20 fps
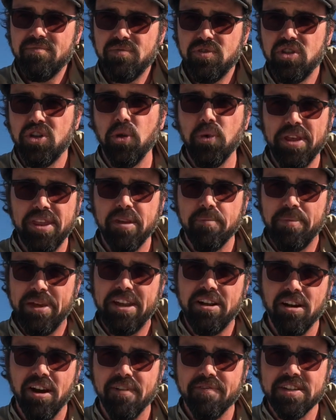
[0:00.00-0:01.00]
doing the beet
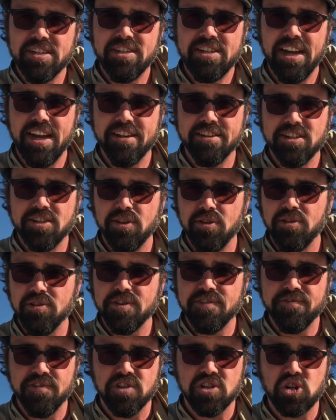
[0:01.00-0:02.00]
harvest yet. So those
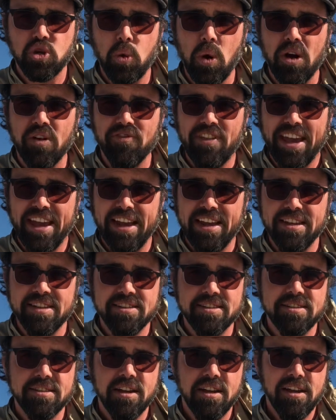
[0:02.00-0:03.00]
first 12
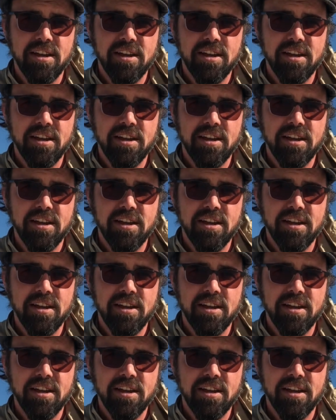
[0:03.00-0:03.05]
days,